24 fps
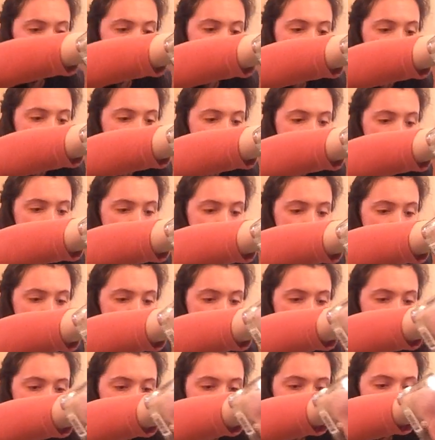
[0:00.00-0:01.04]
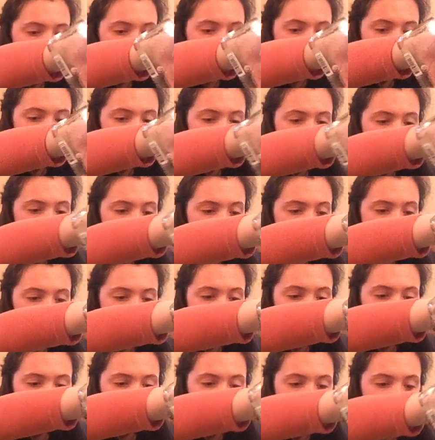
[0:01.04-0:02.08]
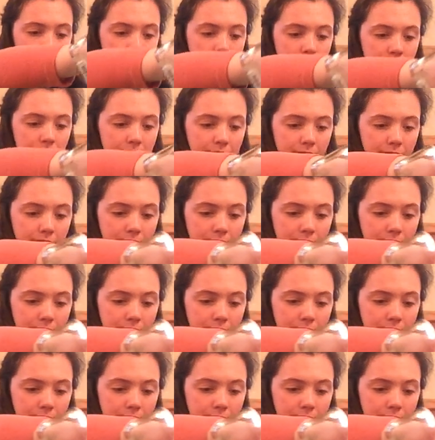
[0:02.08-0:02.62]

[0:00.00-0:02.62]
the lake or the river. Those can also